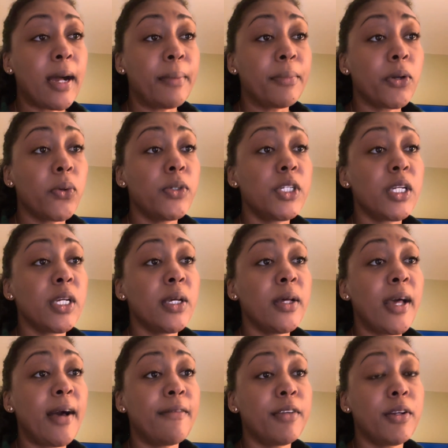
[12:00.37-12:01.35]
I'm going to
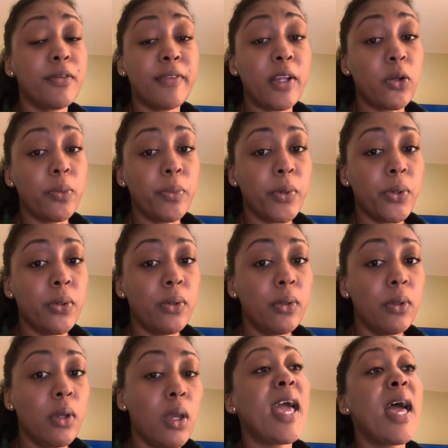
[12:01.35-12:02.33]
have it available.
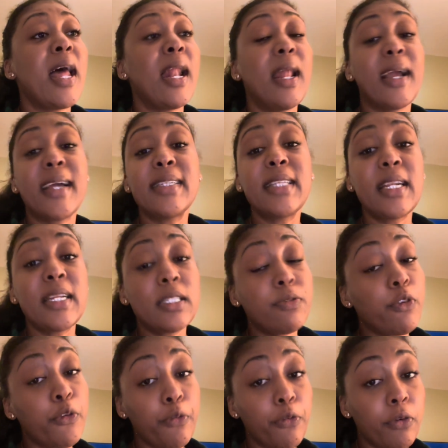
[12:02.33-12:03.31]
Like I said, it's
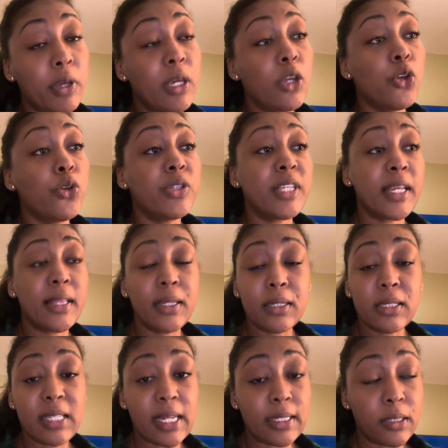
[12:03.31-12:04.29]
for free. You take the
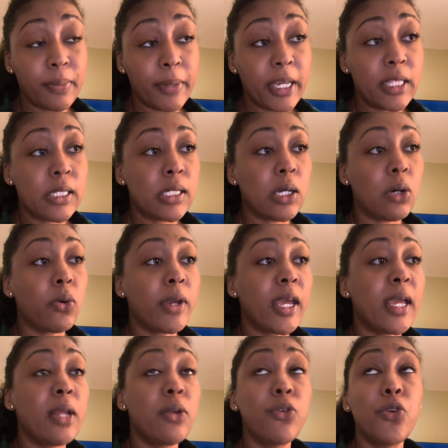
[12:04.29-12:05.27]
assessment,
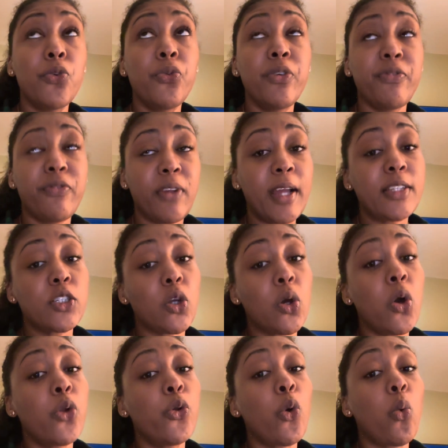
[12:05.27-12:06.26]
okay, and you reflect
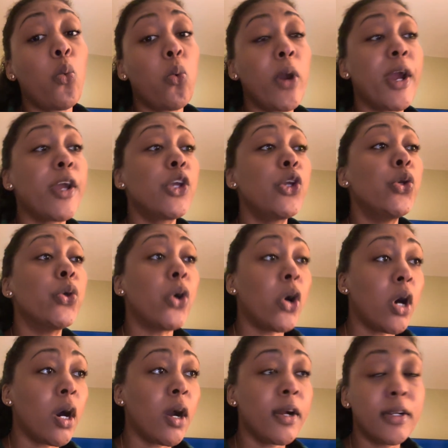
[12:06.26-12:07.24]
on where you
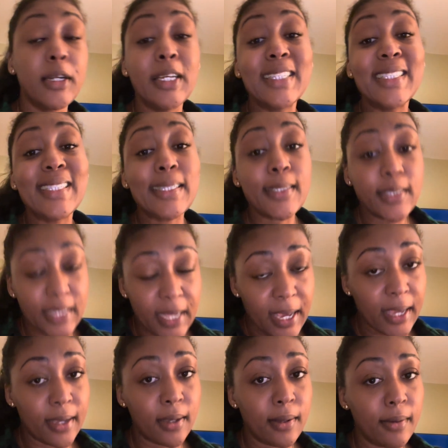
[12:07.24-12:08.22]
are
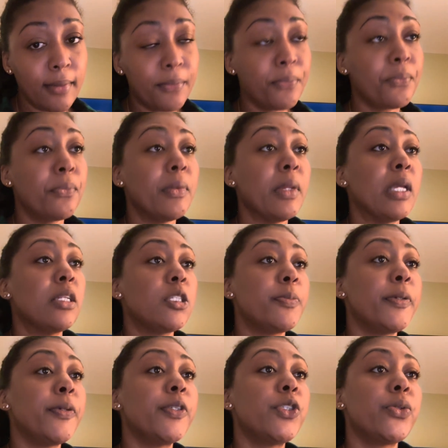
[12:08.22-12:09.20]
today
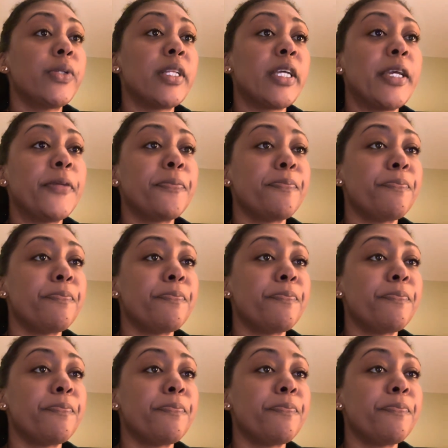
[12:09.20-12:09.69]
spiritually.